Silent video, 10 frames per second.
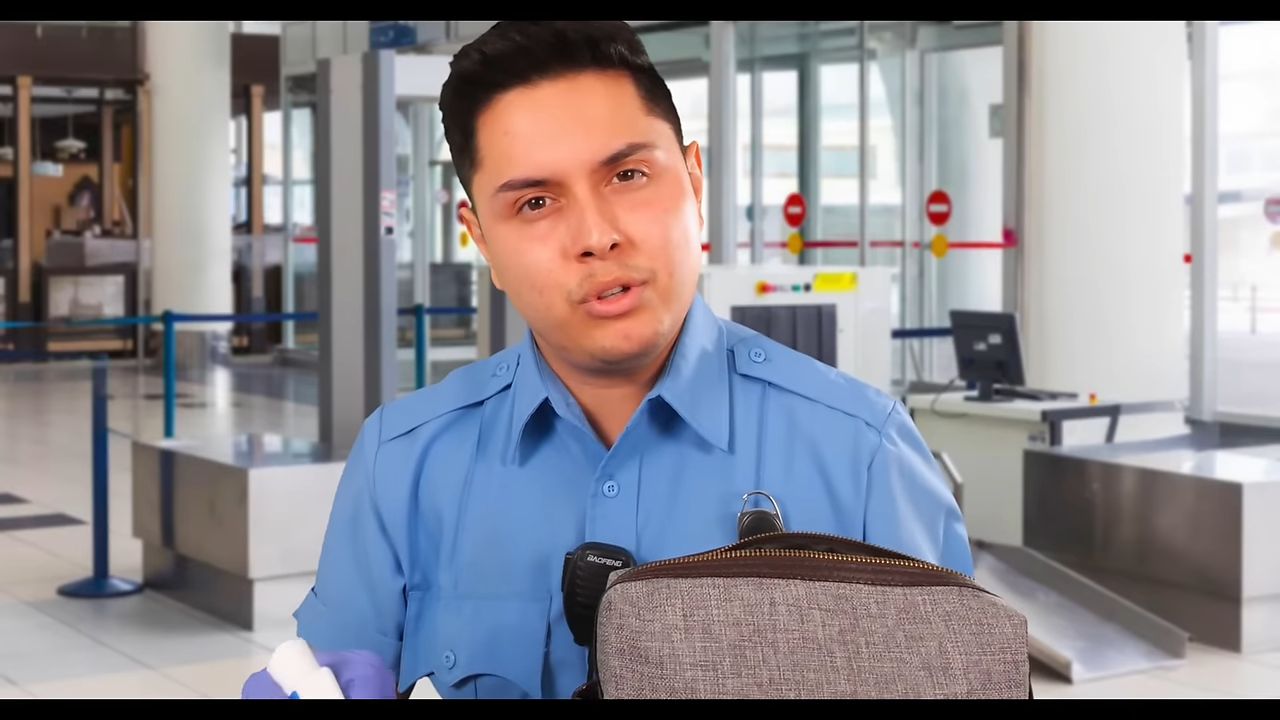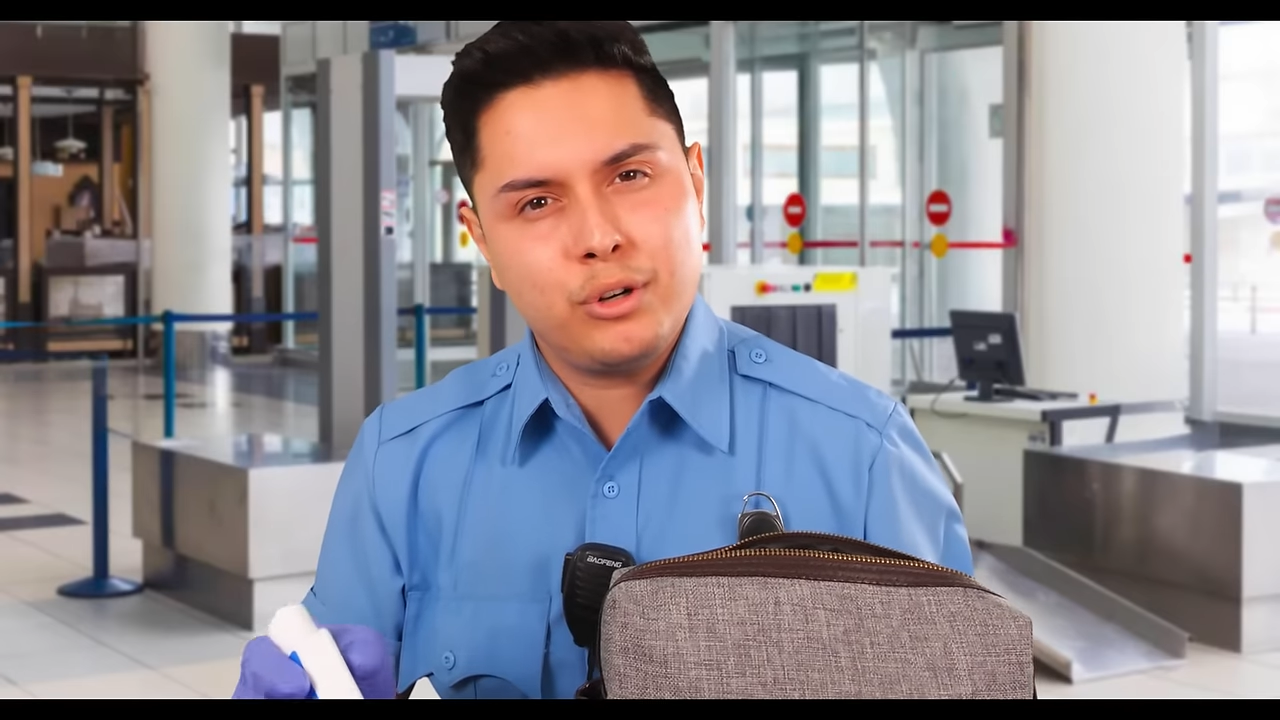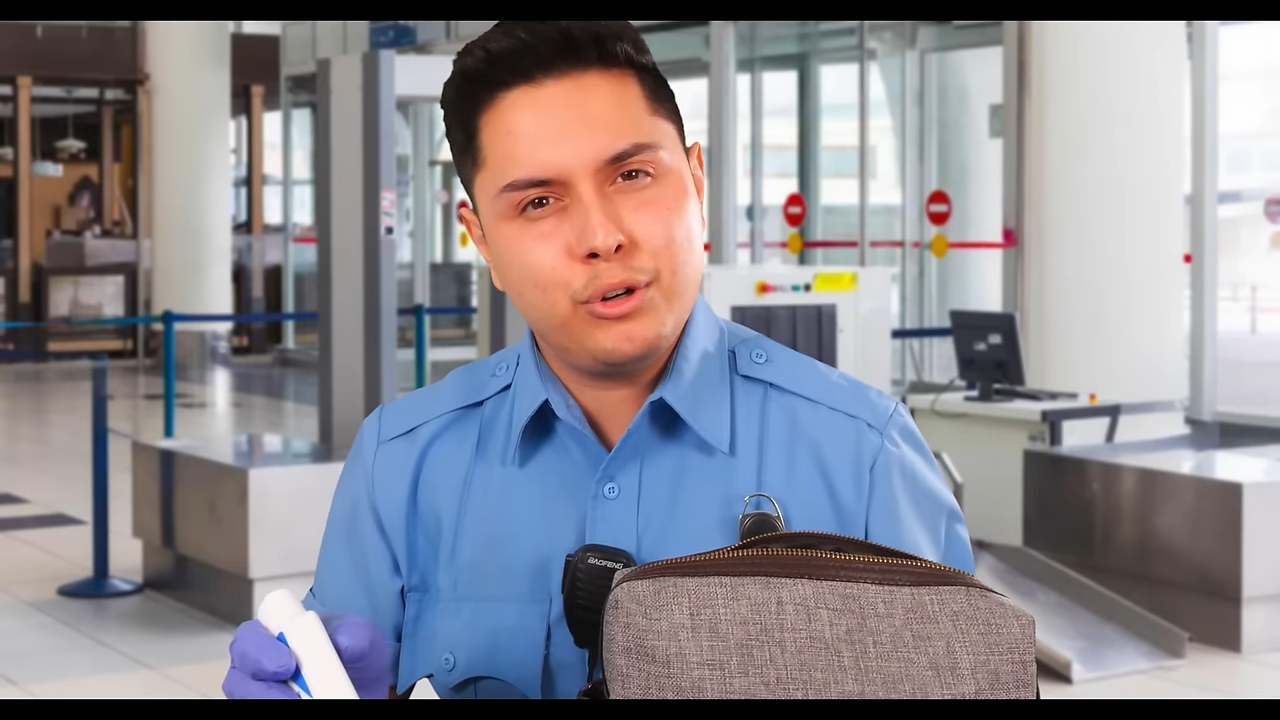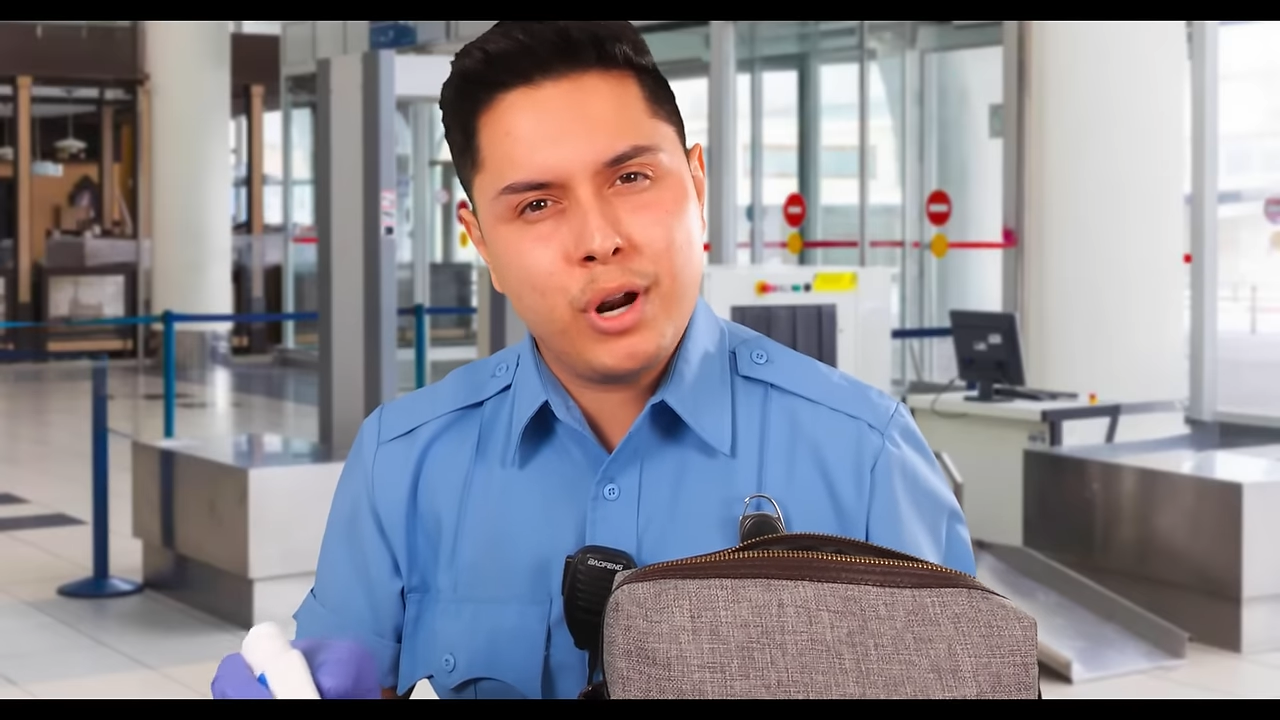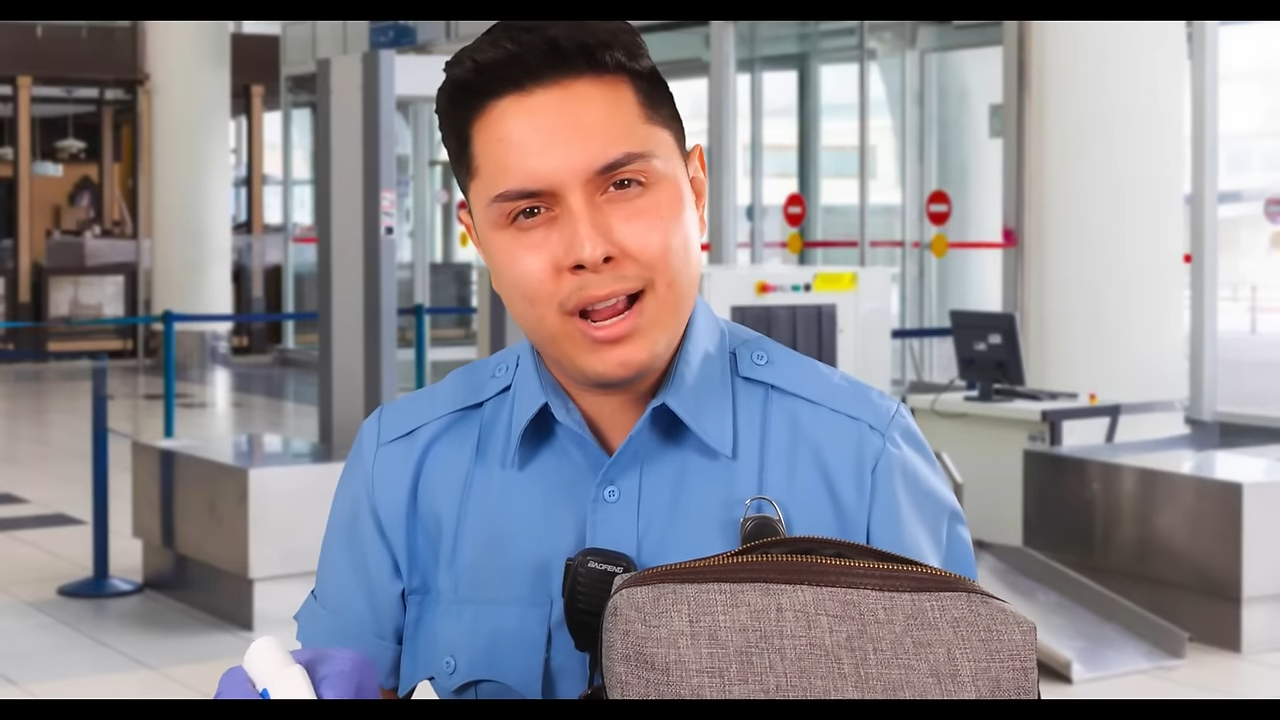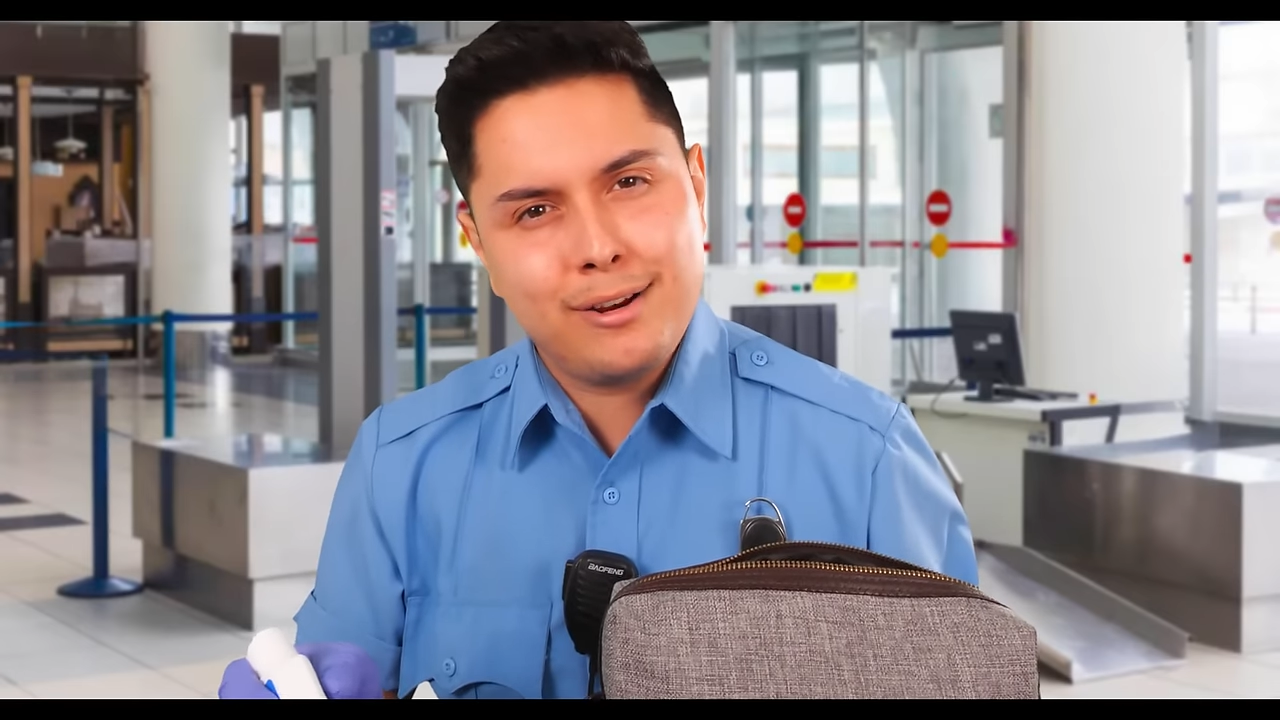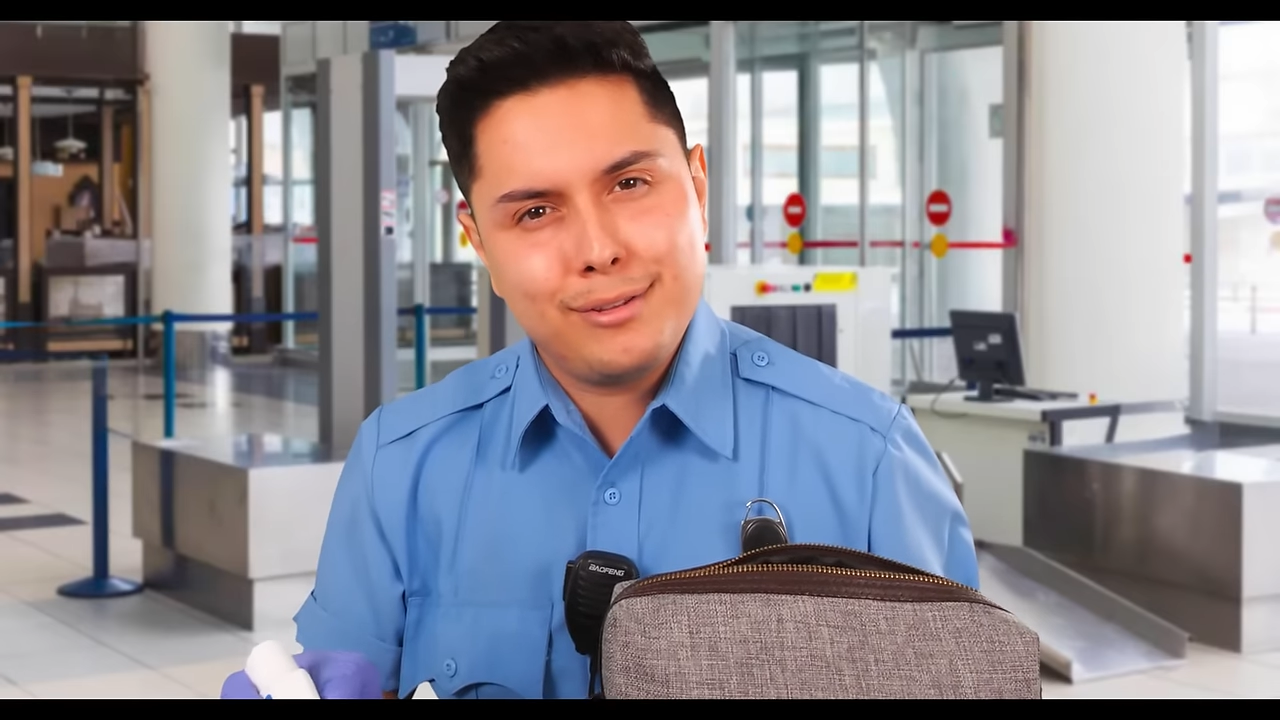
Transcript: are drier